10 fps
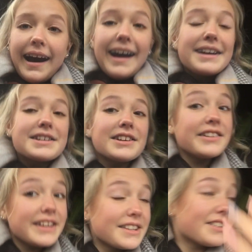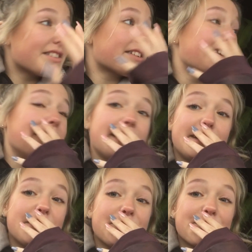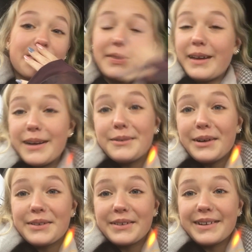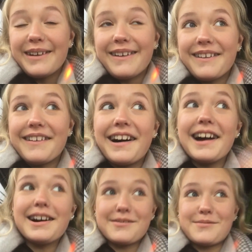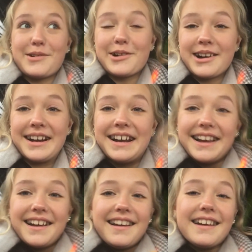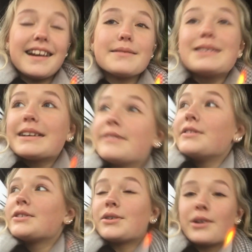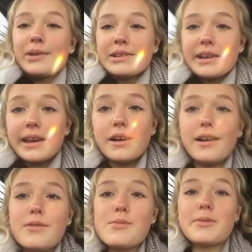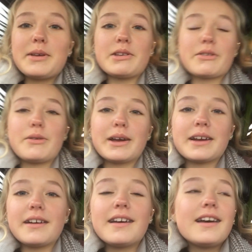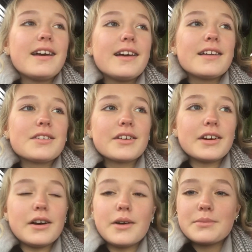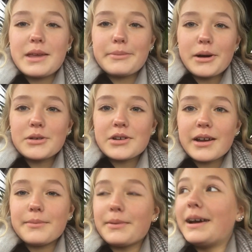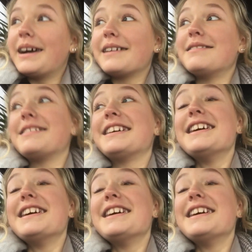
Actually, just kidding. That wasn't all. I have more. And I'm gonna give you a tour once I get home. We just took a Home Depot trip, and